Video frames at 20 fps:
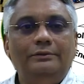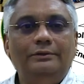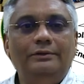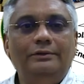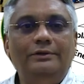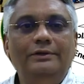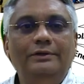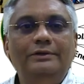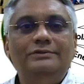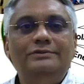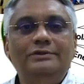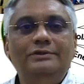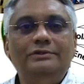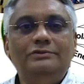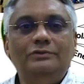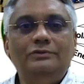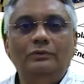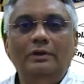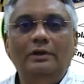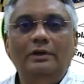the DST
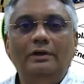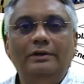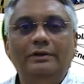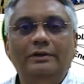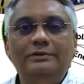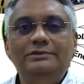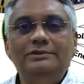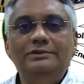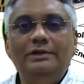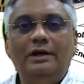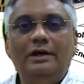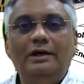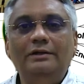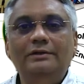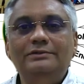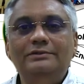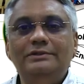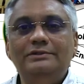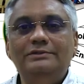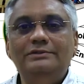Solar Energy
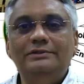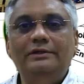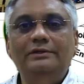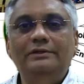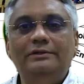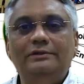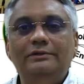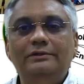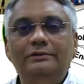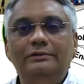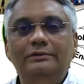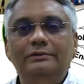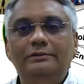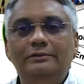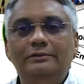Harnessing Center,